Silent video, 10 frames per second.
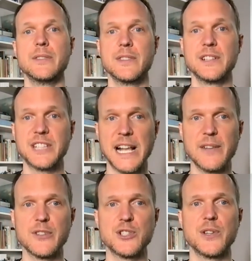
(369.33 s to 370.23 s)
The
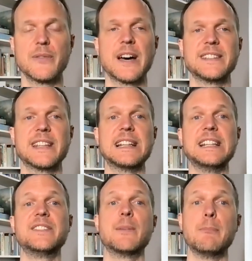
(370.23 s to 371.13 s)
television device, at
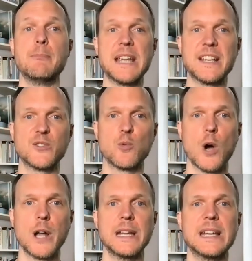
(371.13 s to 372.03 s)
least the biggest
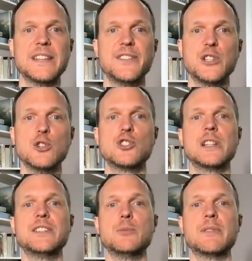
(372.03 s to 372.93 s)
one, is
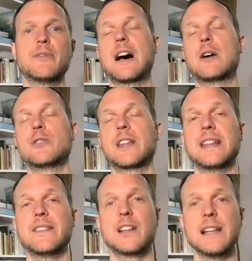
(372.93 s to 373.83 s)
usually to be found
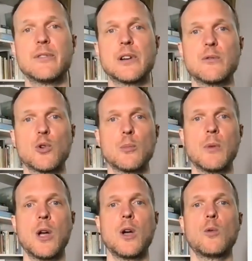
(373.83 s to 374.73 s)
in the living room,
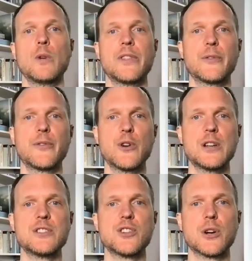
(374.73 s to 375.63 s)
with the
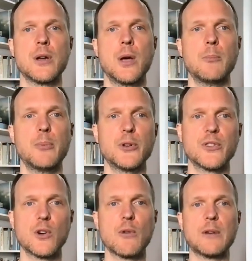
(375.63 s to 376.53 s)
furniture
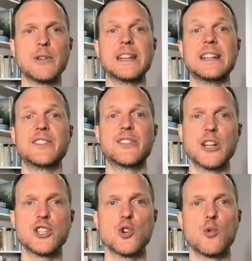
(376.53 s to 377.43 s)
put around it in
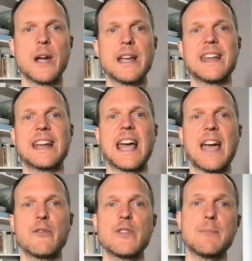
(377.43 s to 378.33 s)
such a way that
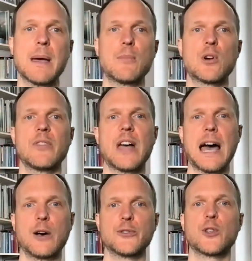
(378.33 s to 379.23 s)
every member of the
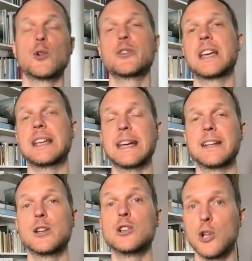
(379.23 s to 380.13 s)
household can get a
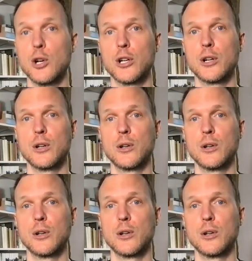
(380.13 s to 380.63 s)
good look.